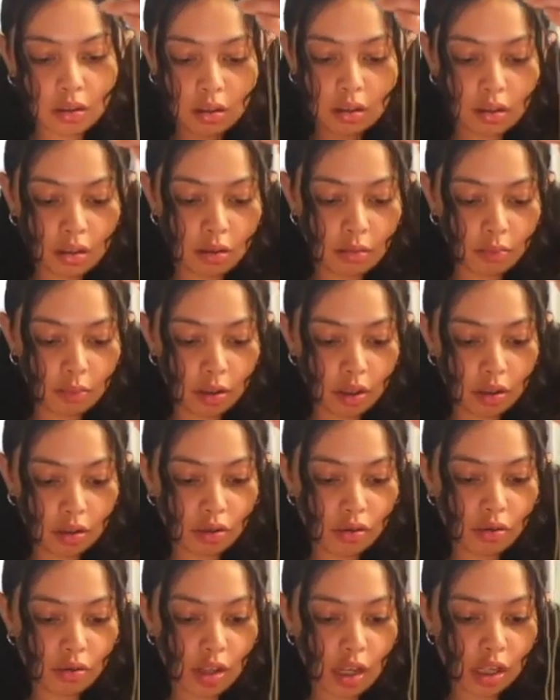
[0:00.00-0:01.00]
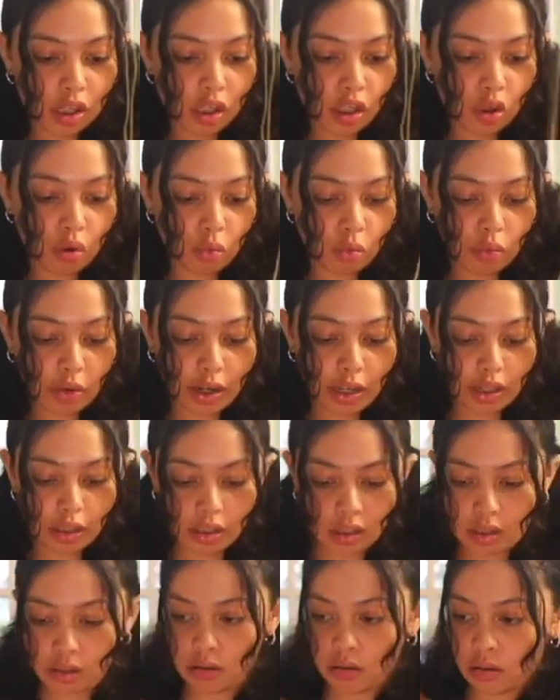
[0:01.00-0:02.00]
And I'm gonna do that
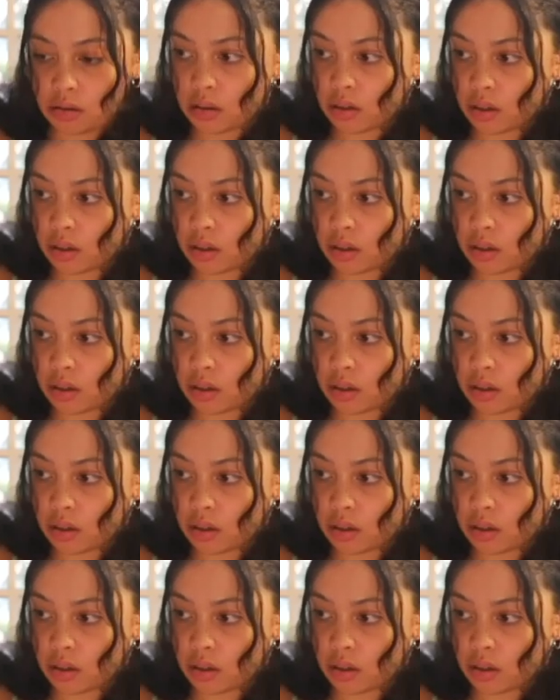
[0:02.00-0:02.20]
twice.